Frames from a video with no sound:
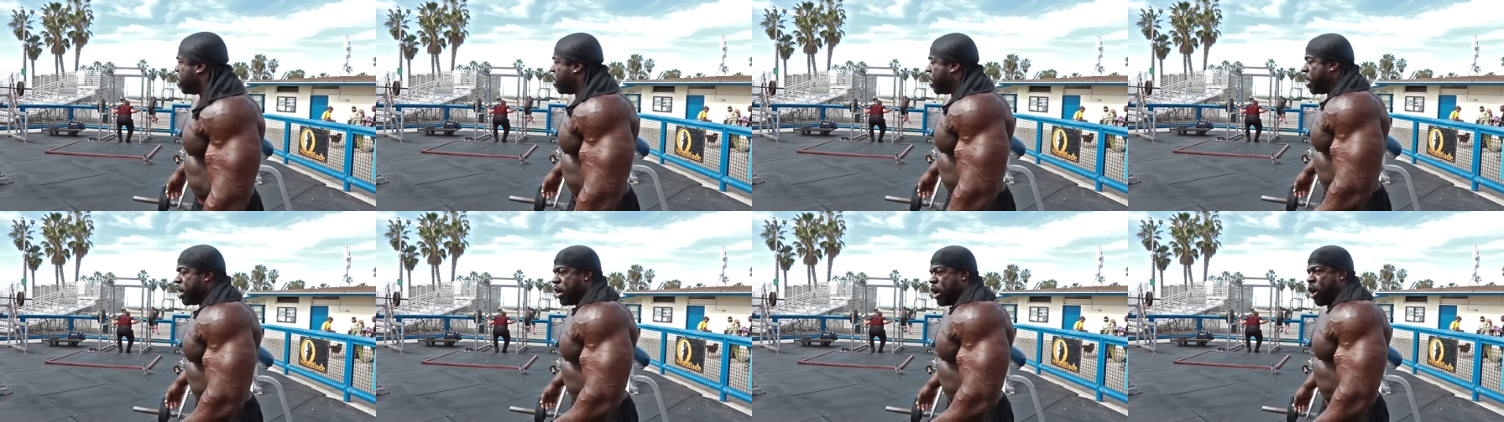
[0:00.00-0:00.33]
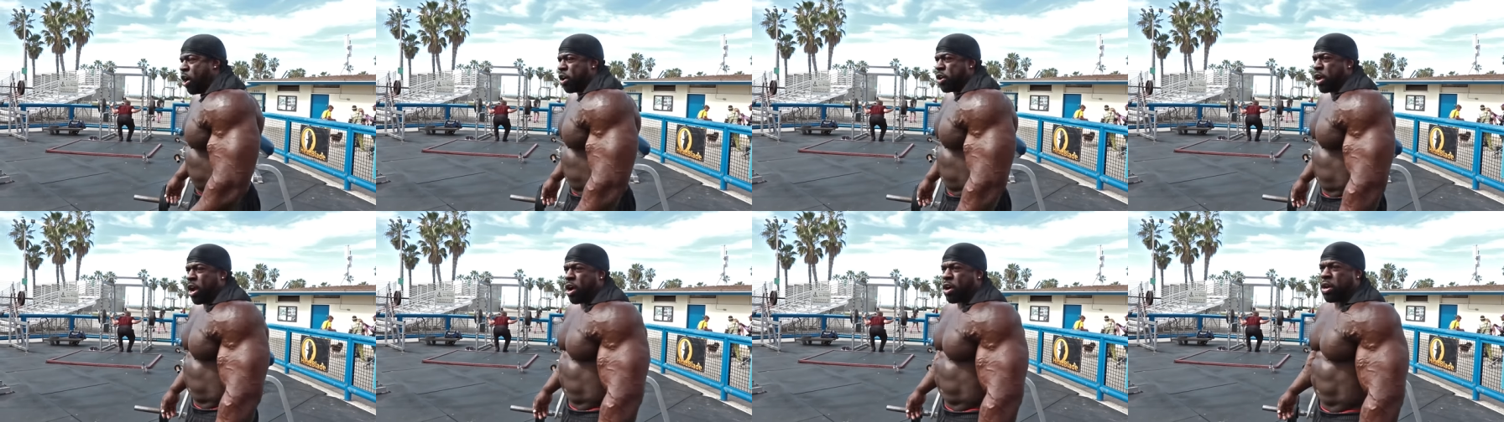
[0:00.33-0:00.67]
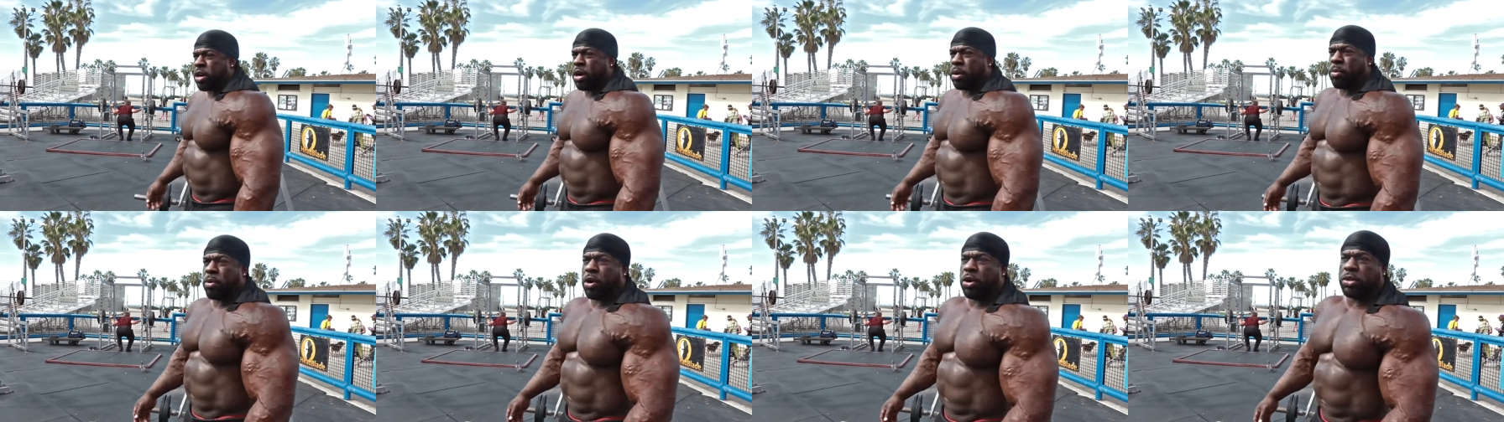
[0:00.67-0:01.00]
And all y'all
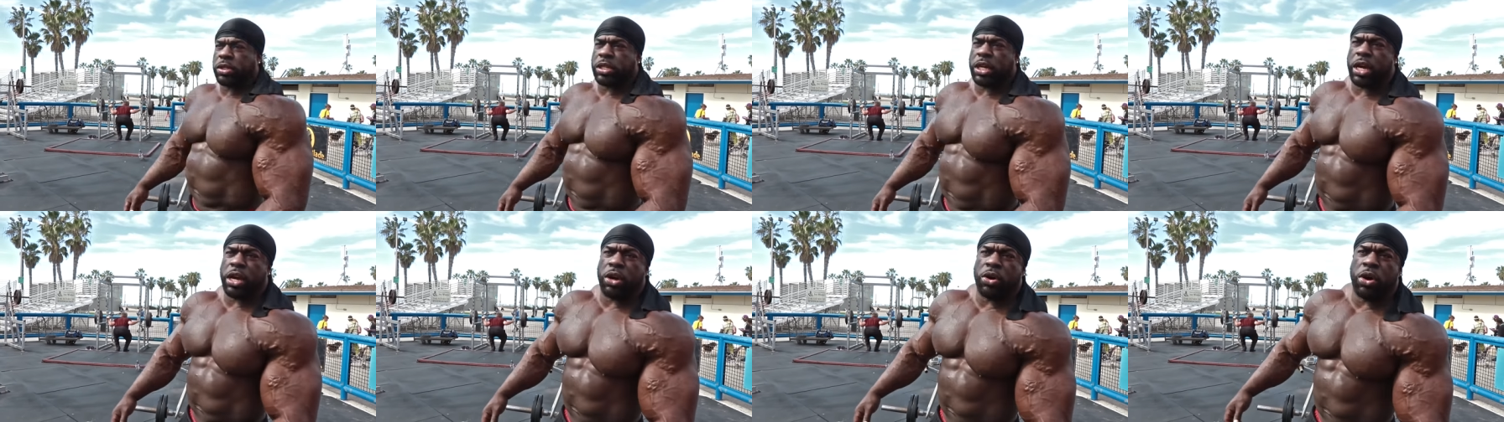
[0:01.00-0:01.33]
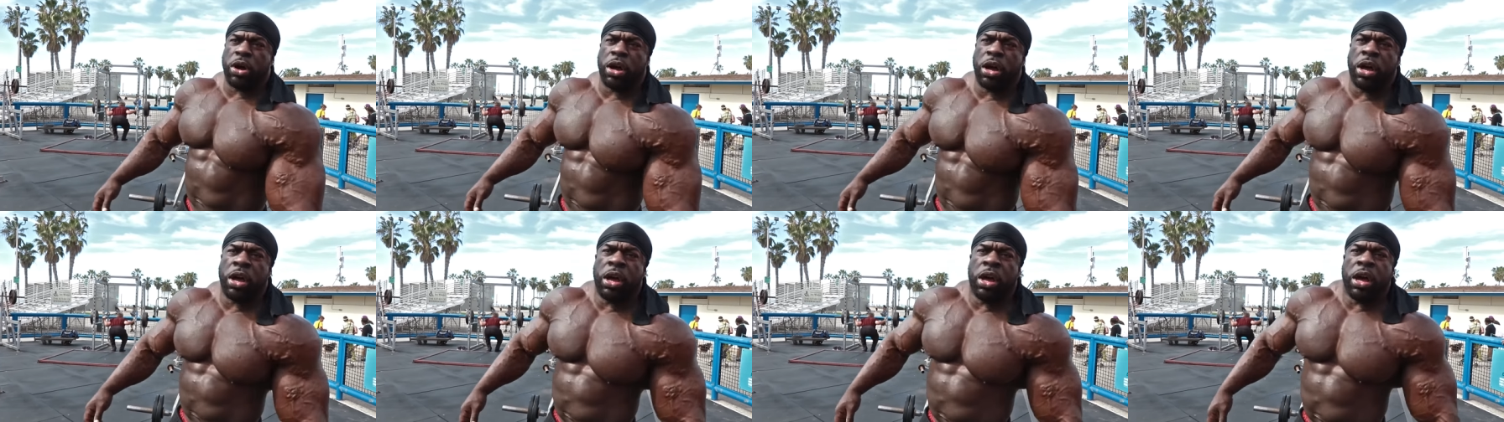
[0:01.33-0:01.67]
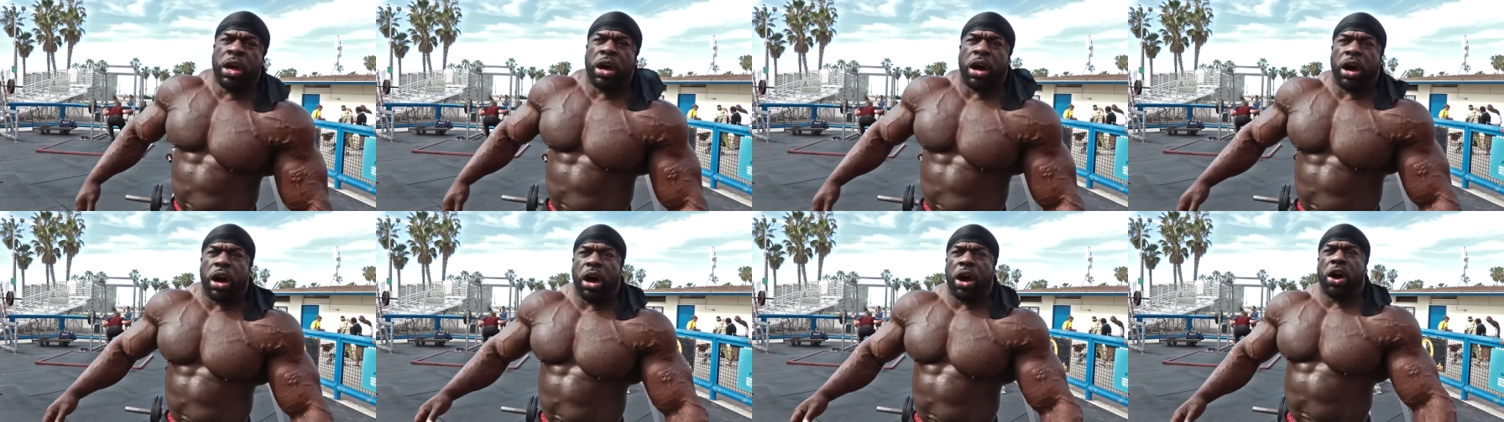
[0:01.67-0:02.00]
come on and say,
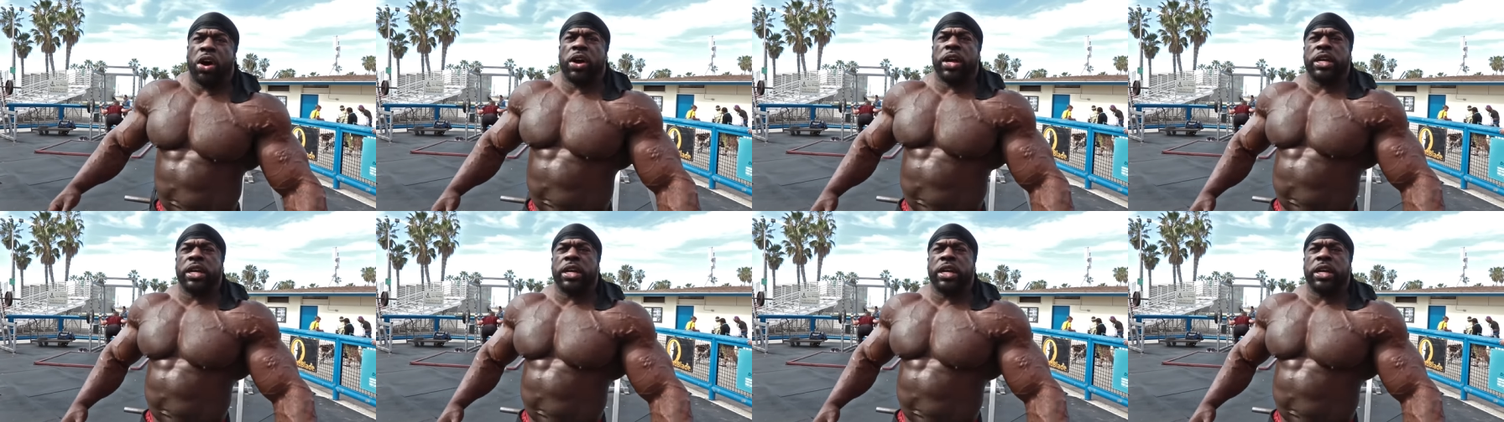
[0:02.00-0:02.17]
oh,